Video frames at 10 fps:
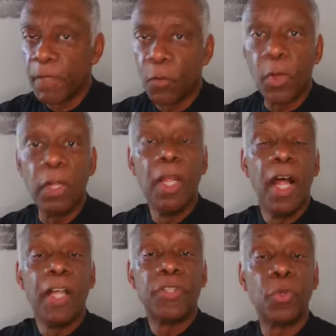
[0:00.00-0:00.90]
Well,
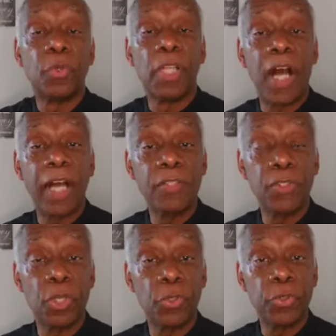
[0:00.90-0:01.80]
so God
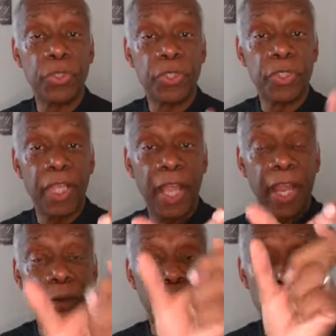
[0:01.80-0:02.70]
chose
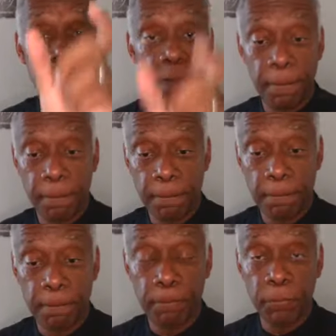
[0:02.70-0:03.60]
Aaron
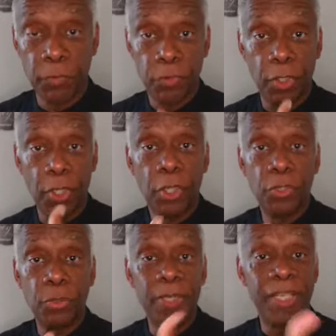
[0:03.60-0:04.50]

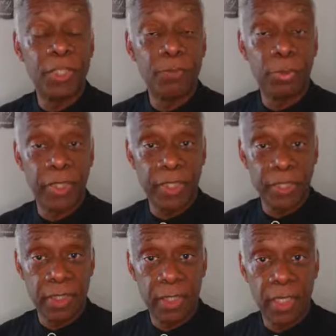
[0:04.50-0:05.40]
to be his
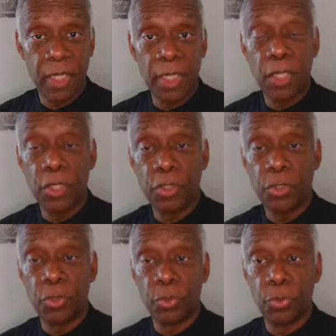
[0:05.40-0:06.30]
priest,
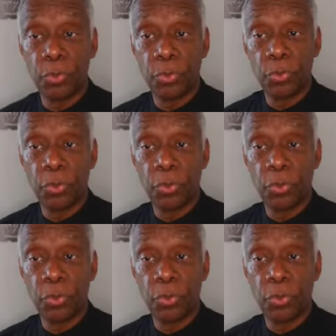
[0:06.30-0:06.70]
to